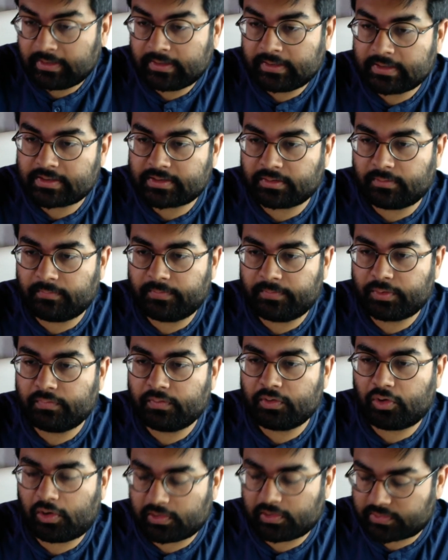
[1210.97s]
So you
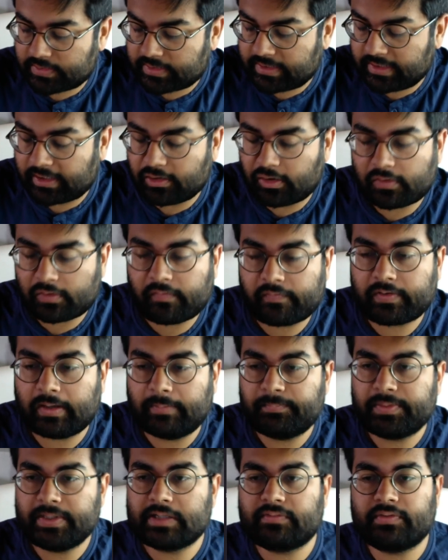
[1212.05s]
will also see a lot of
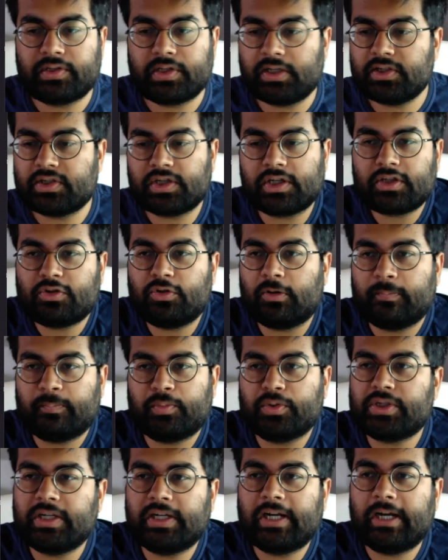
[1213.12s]
companies which are just not
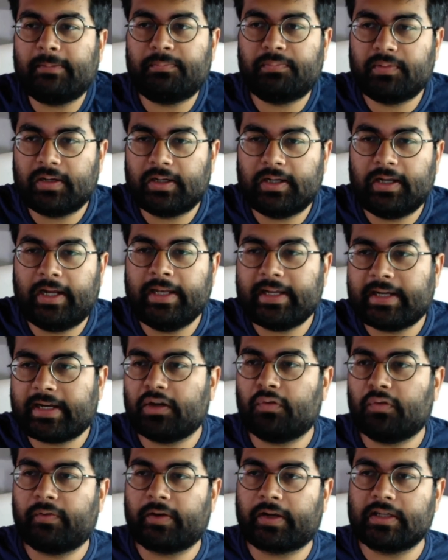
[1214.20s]
putting up any
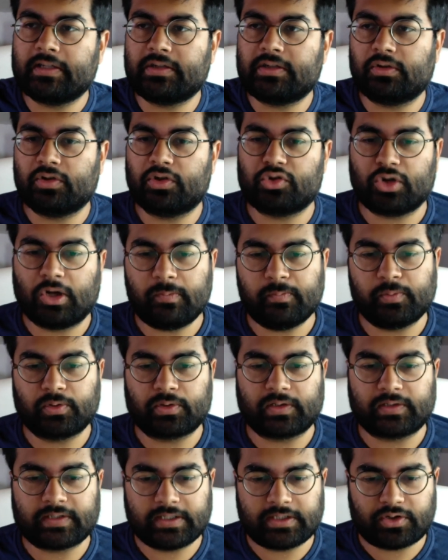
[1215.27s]
kind of vacancy on the job
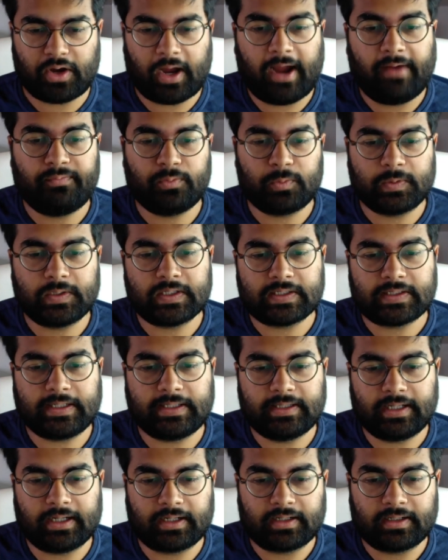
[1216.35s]
portals, and you have to
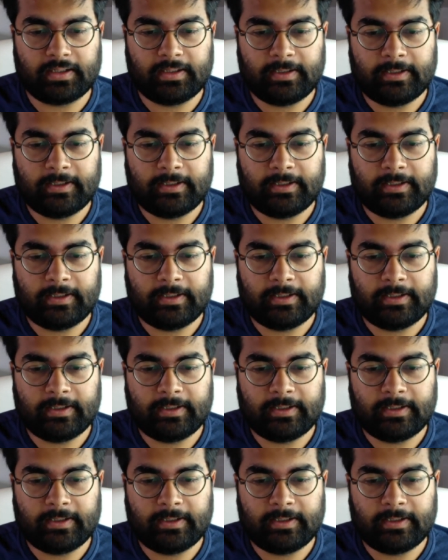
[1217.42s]
understand that.